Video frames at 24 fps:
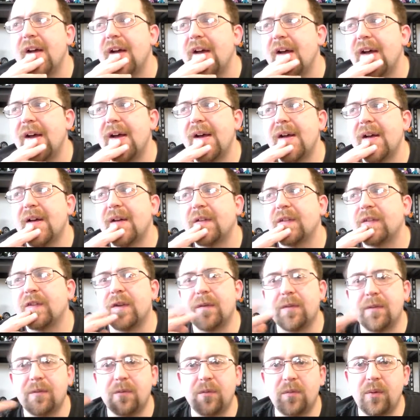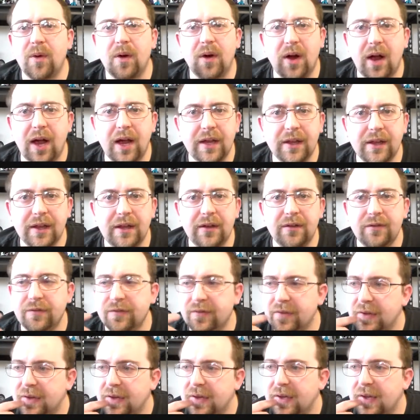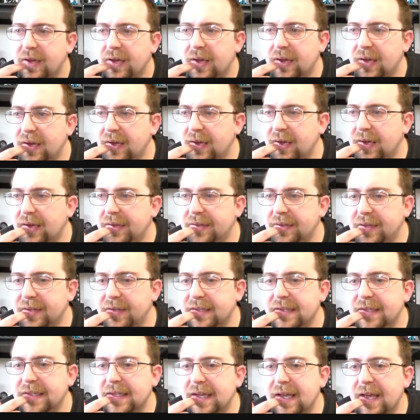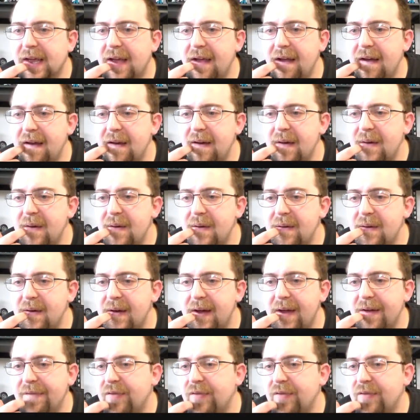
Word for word: uh, from where I live, uh, and that's how